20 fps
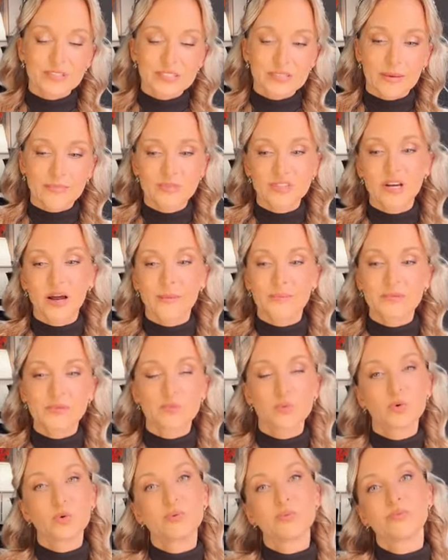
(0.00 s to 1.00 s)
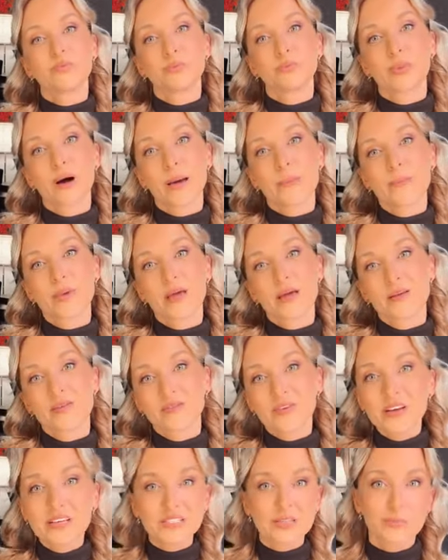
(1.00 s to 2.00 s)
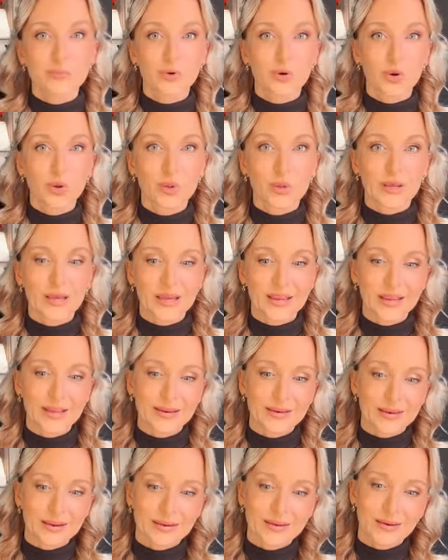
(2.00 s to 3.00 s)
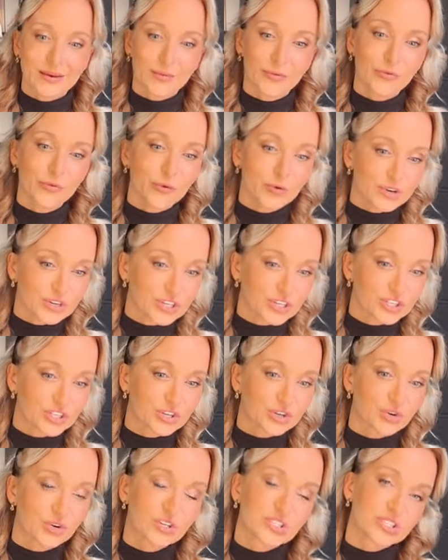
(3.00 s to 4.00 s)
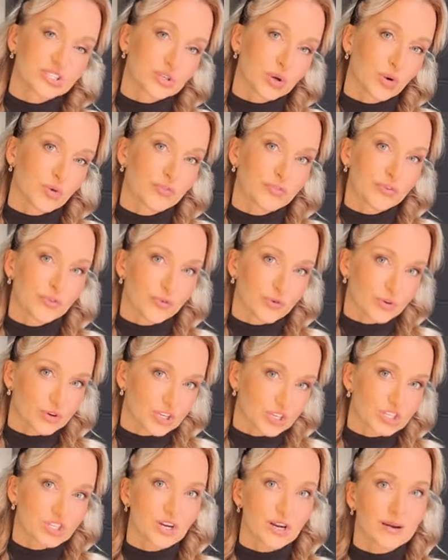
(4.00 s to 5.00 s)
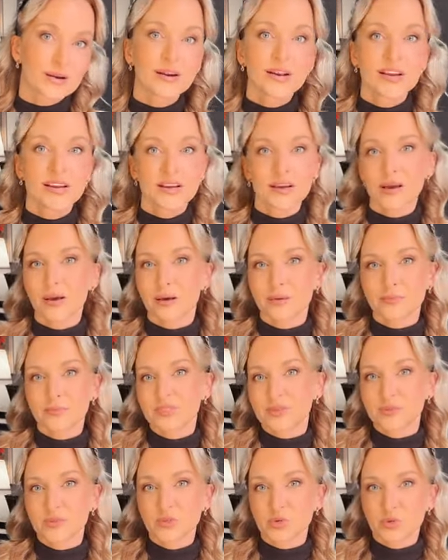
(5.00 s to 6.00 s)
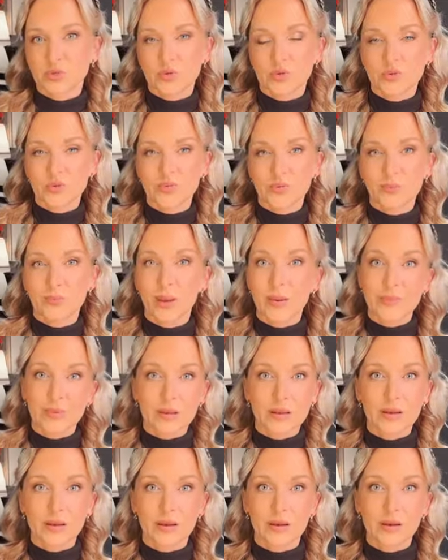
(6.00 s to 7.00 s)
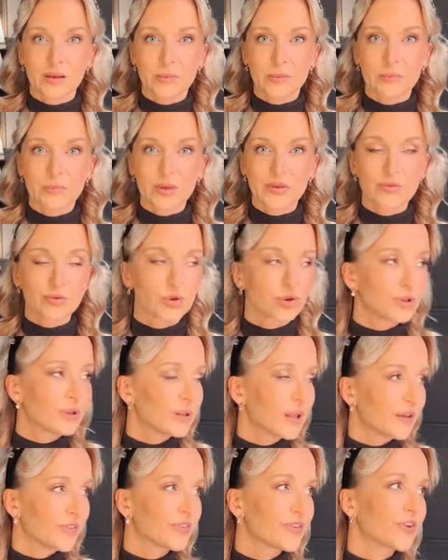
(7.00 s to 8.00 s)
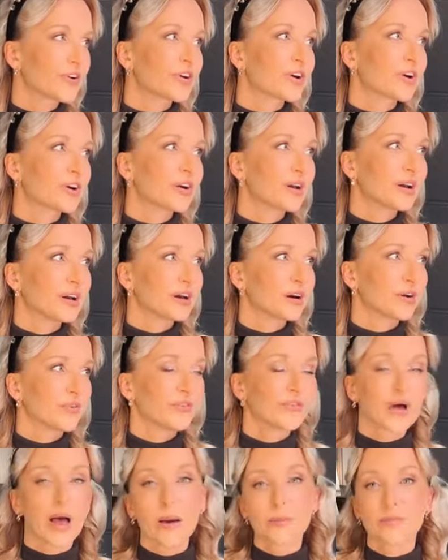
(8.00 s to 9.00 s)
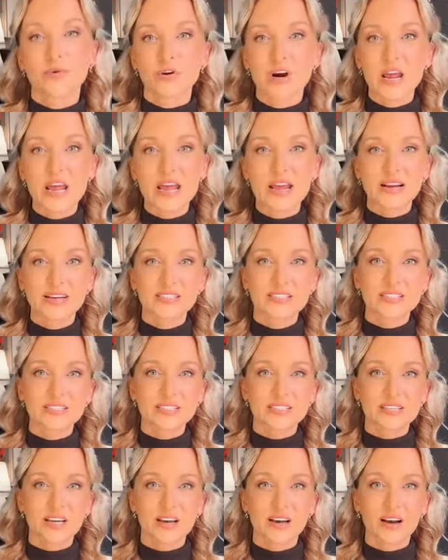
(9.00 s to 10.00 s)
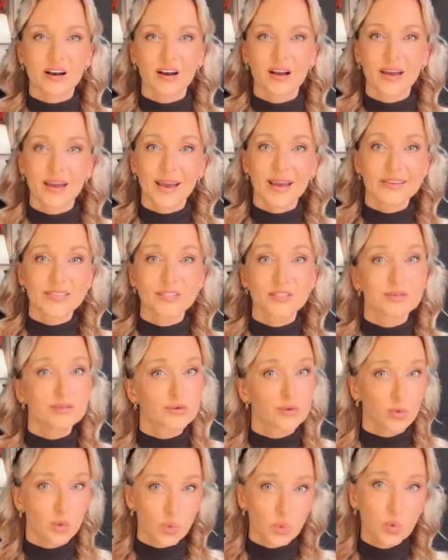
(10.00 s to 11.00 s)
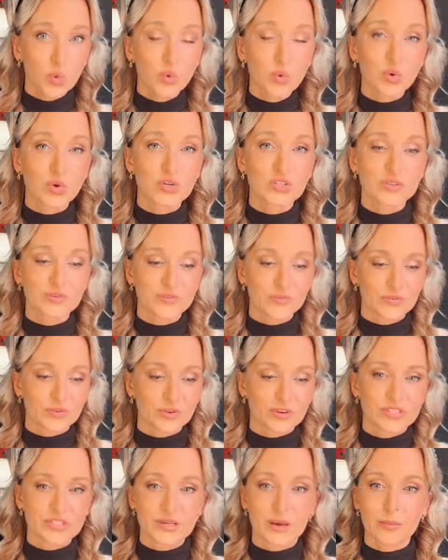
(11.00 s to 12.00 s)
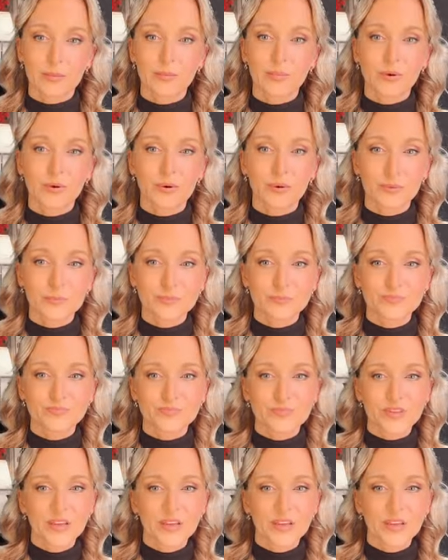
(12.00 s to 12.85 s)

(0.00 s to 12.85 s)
Sometimes more might be invisible in furniture or soft furniture, some sort of maybe even on leather, fabrics, and wood, for example.